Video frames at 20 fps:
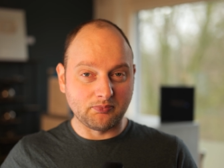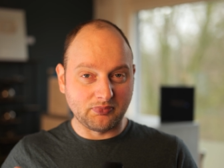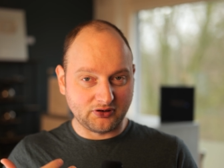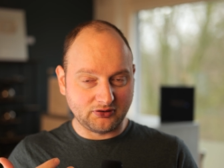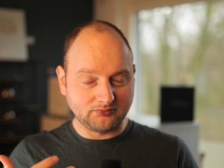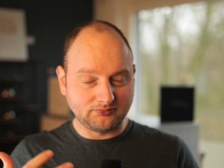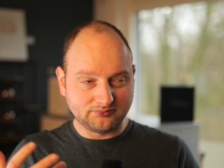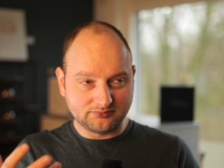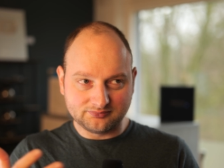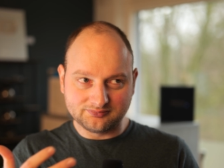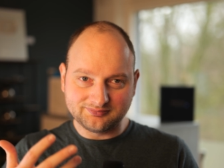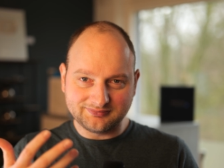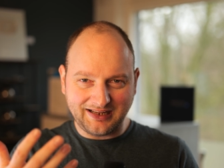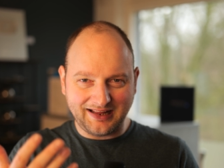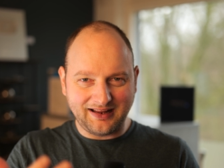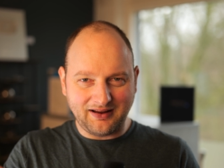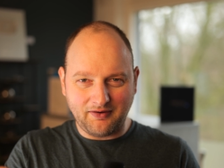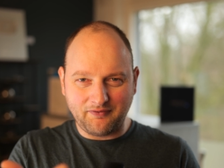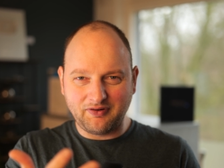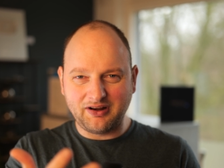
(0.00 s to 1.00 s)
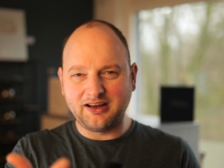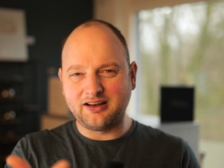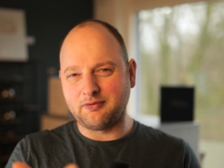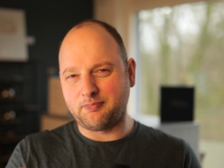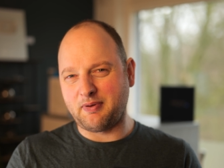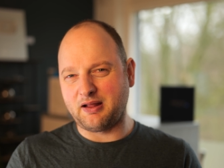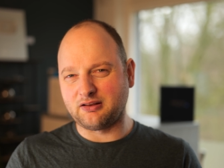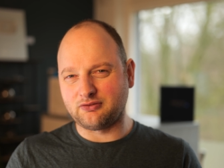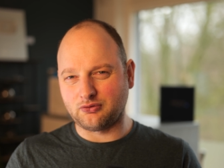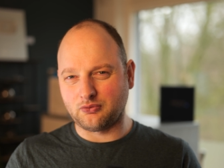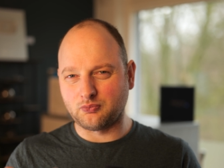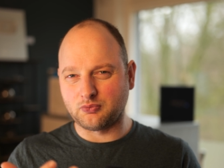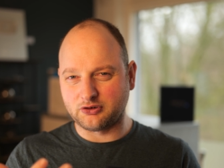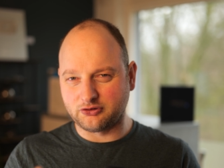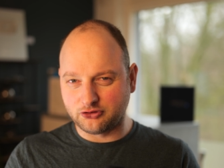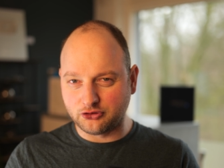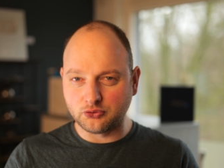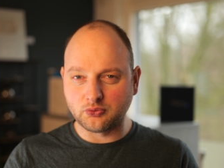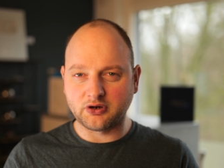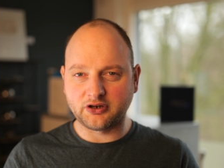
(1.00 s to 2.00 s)
but it really depends on
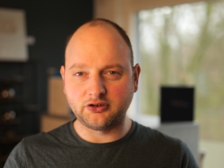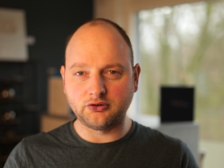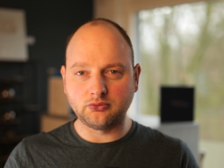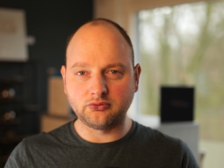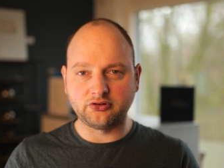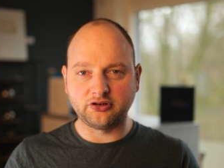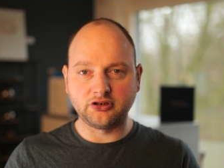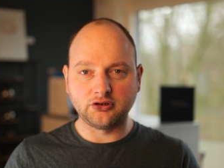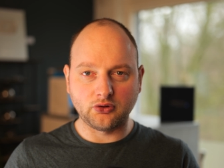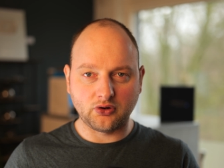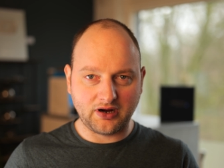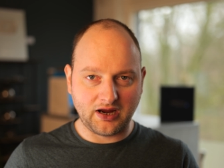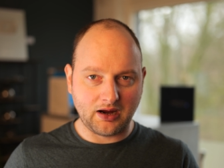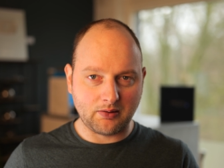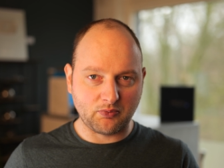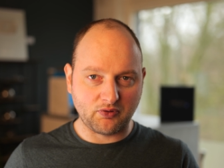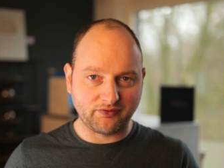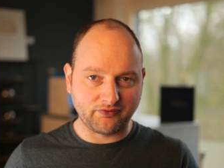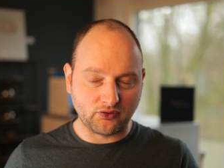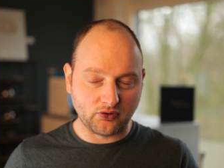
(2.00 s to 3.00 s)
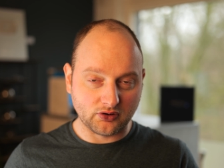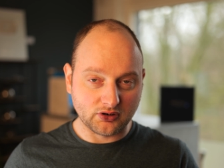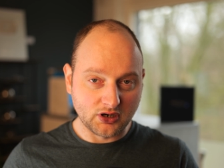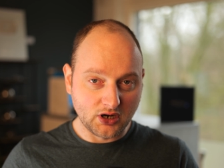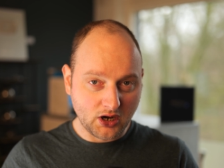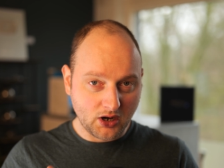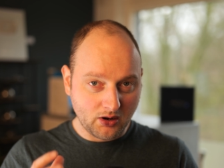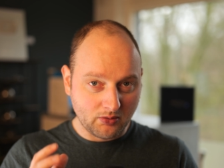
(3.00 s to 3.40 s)
what you are using your camera for.